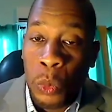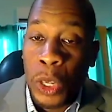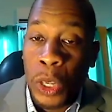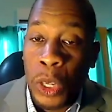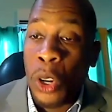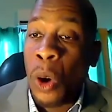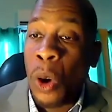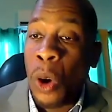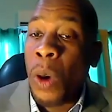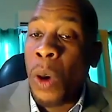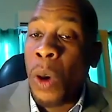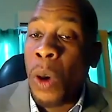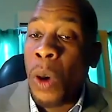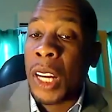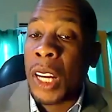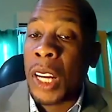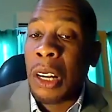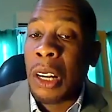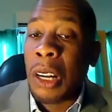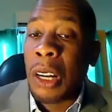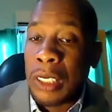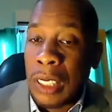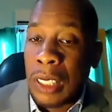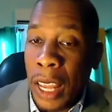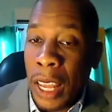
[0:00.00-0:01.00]
We know what it
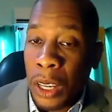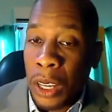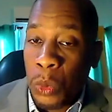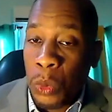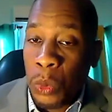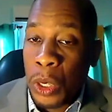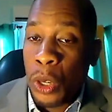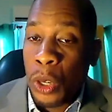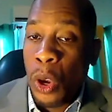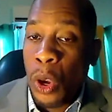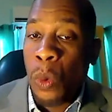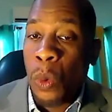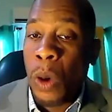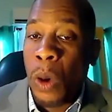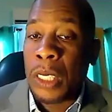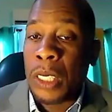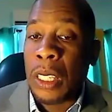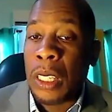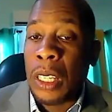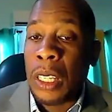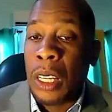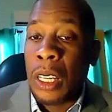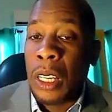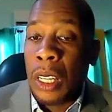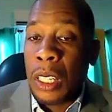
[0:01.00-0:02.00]
looks like. We know what
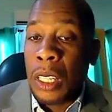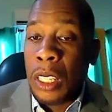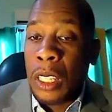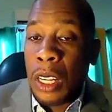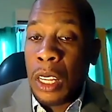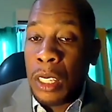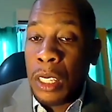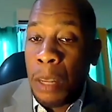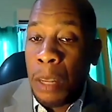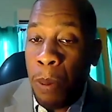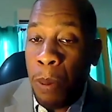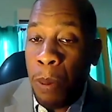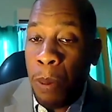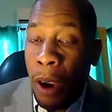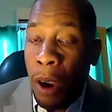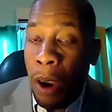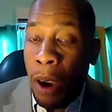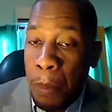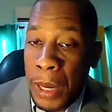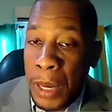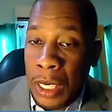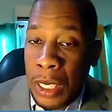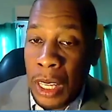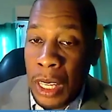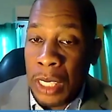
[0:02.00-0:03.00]
the, the, the
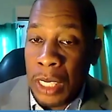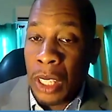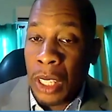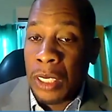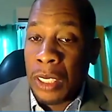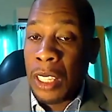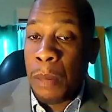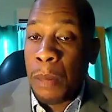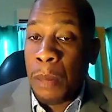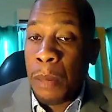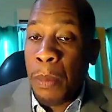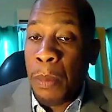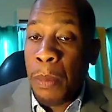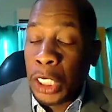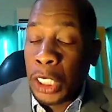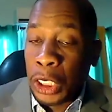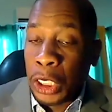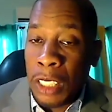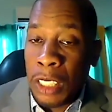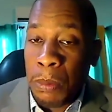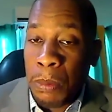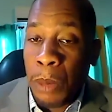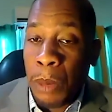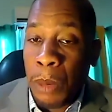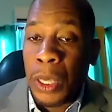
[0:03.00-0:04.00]
parameters or the
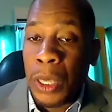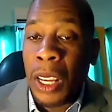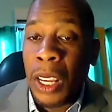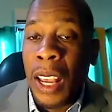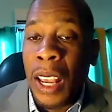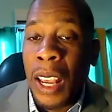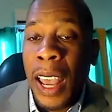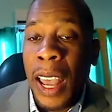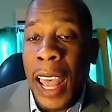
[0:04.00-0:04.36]
dimensions maybe.